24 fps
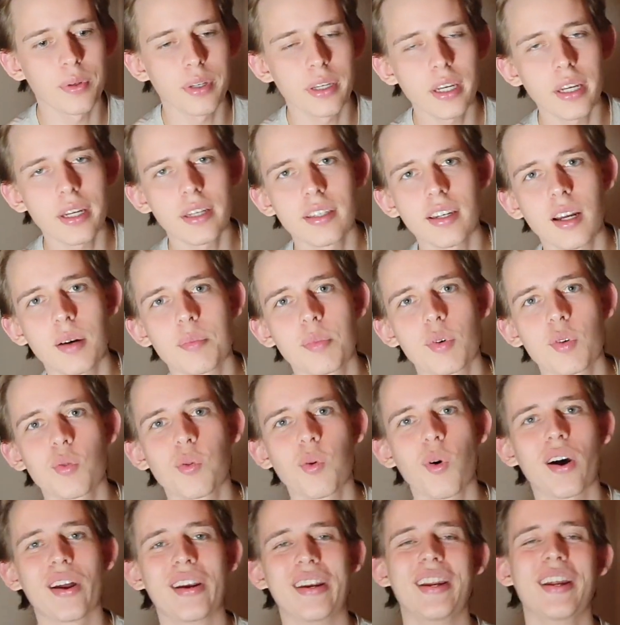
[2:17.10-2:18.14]
gig number
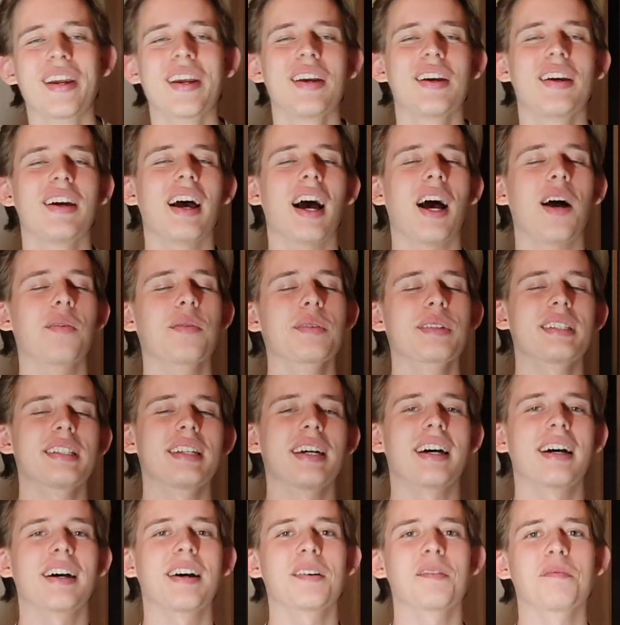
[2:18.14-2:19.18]
one. I was
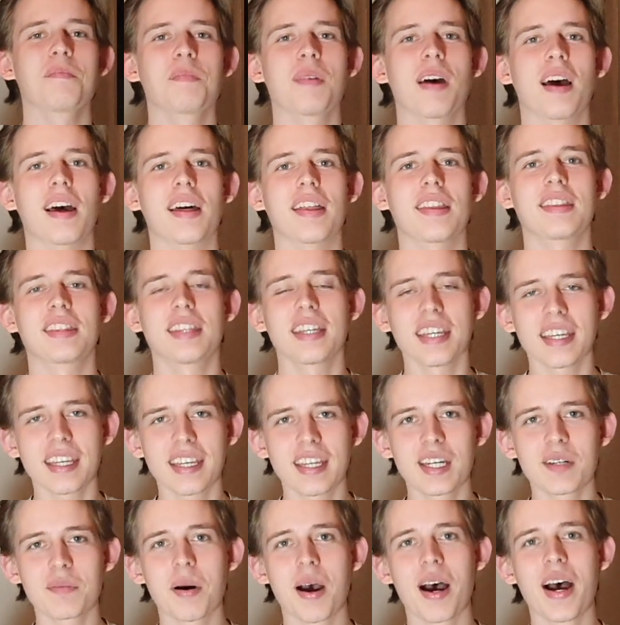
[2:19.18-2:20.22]
um,
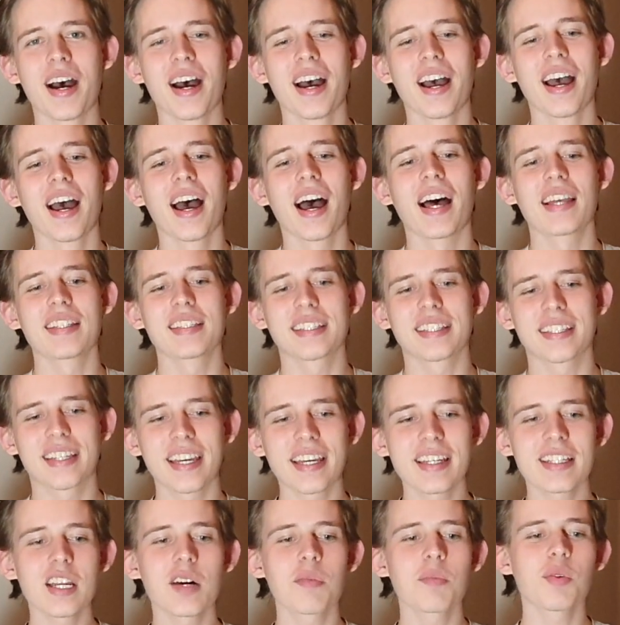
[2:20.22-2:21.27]
thinking about as a
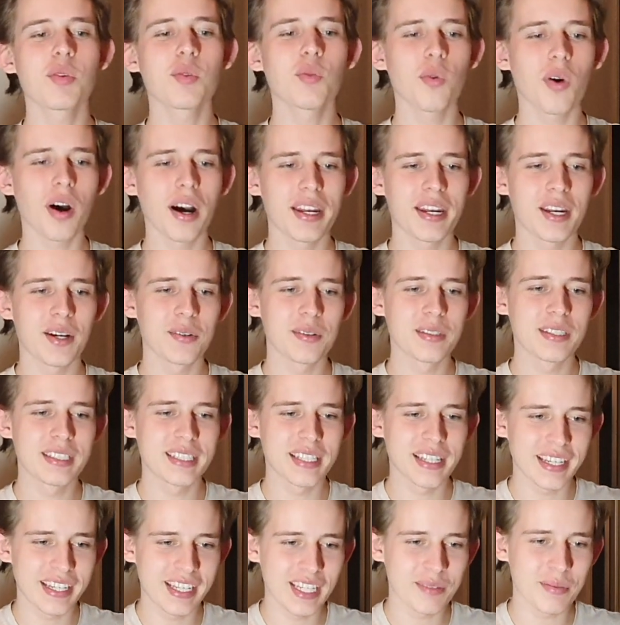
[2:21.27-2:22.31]
gig number one, I was
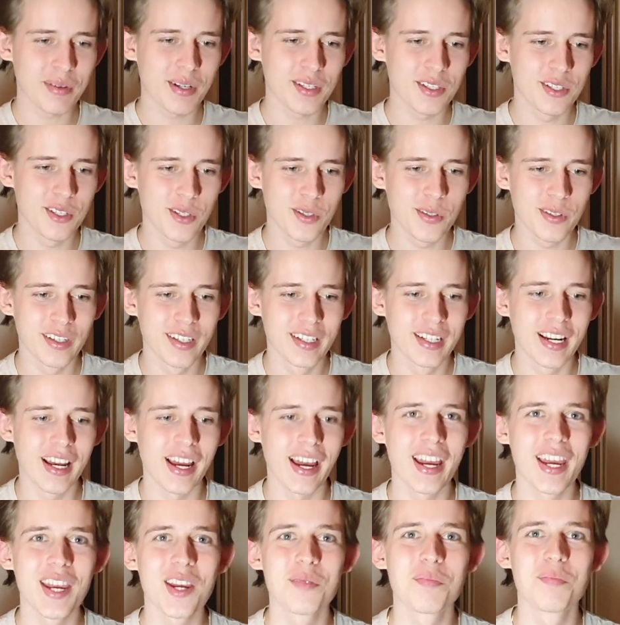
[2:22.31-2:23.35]
thinking about doing
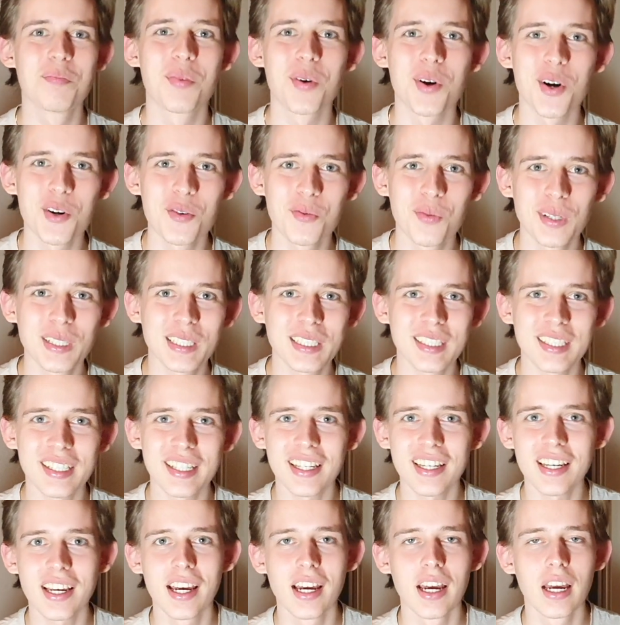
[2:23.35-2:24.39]
a bird
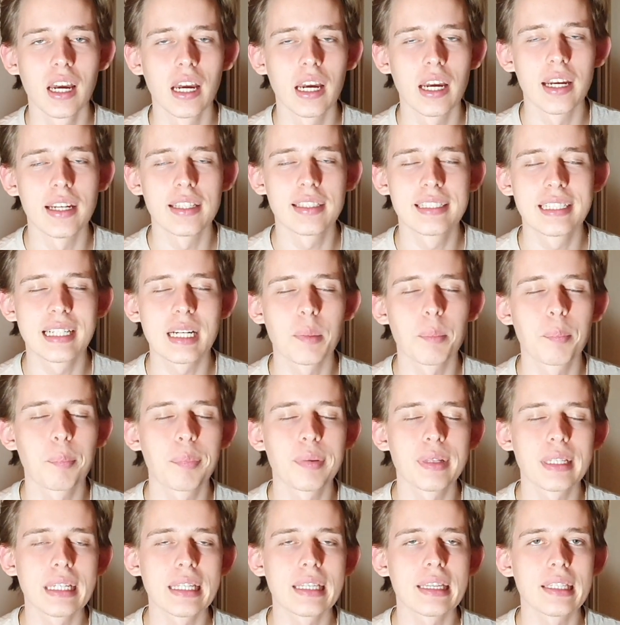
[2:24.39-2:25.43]
whistling. It's a
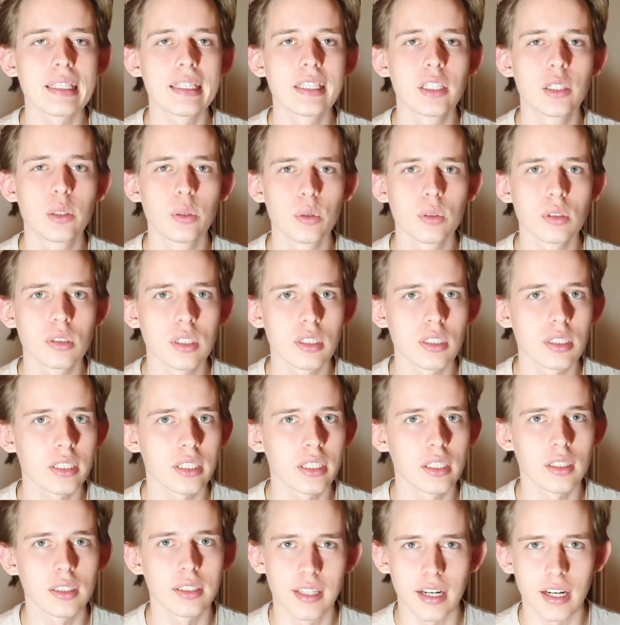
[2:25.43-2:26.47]
completely useless
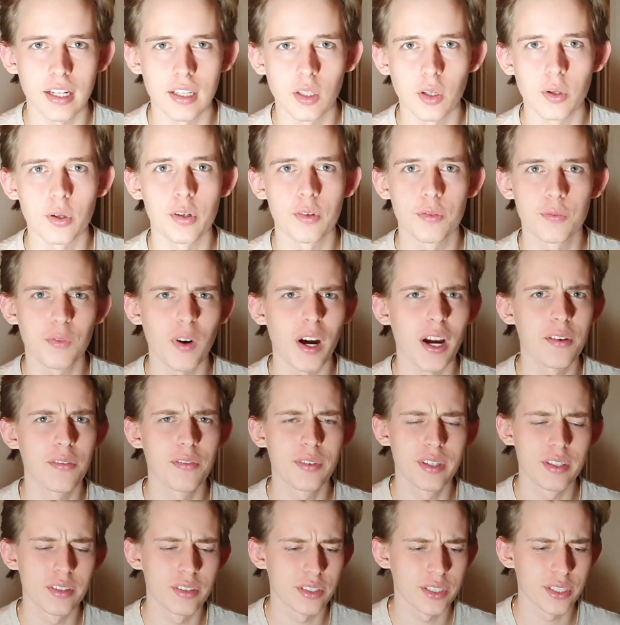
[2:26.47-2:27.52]
skill that I learned
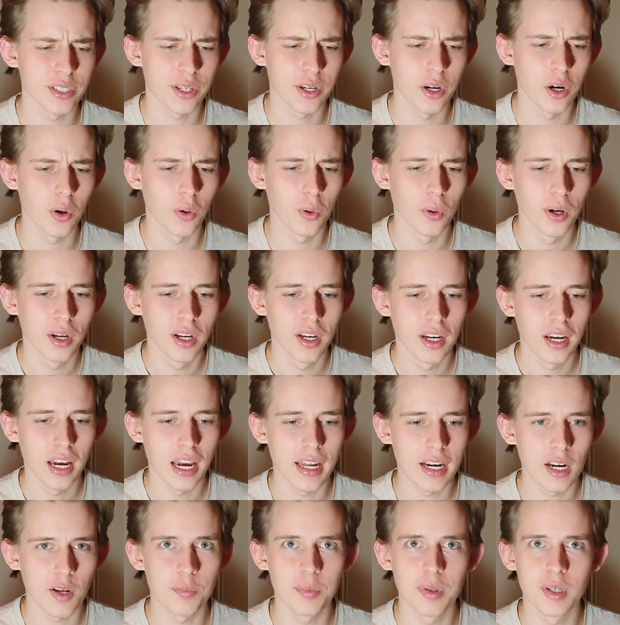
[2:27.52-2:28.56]
five years ago
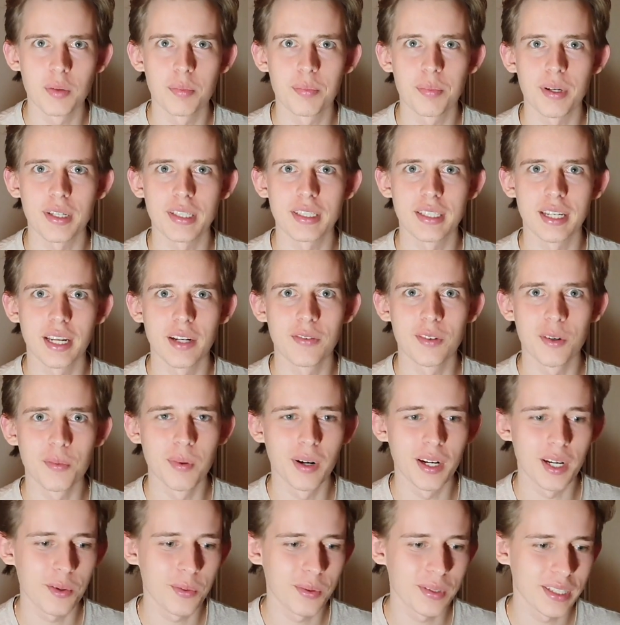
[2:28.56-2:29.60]
and I've been impressing
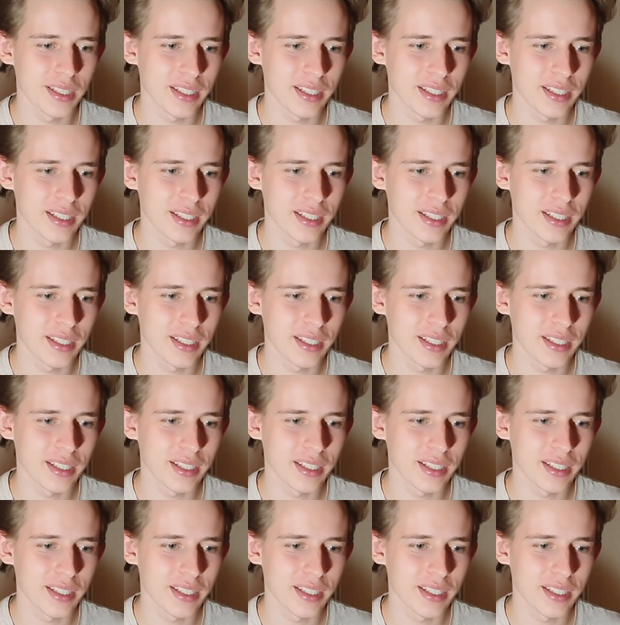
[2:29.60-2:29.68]
everybody with